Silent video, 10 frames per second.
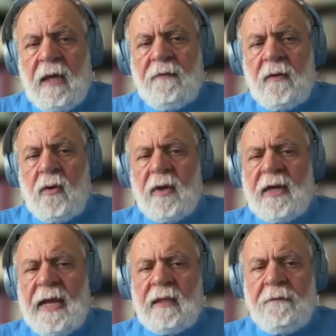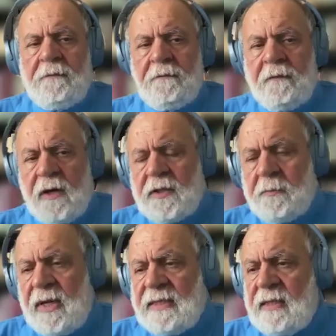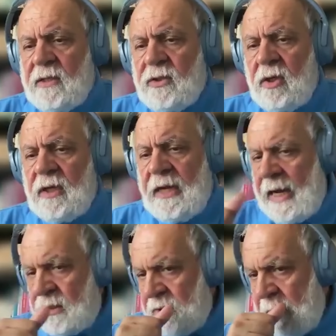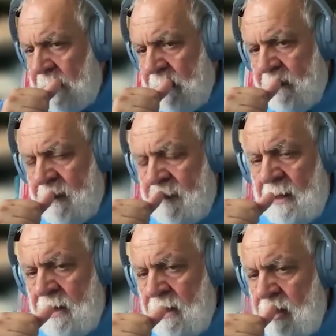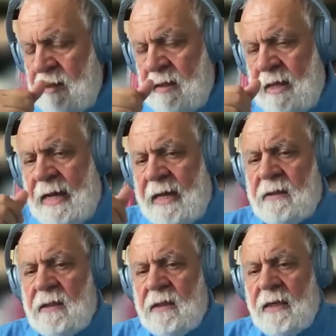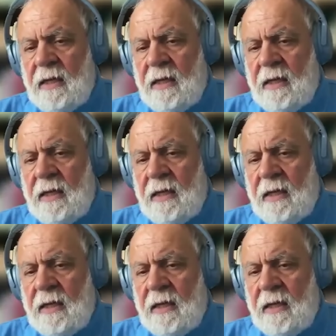If you look at the first presidential election that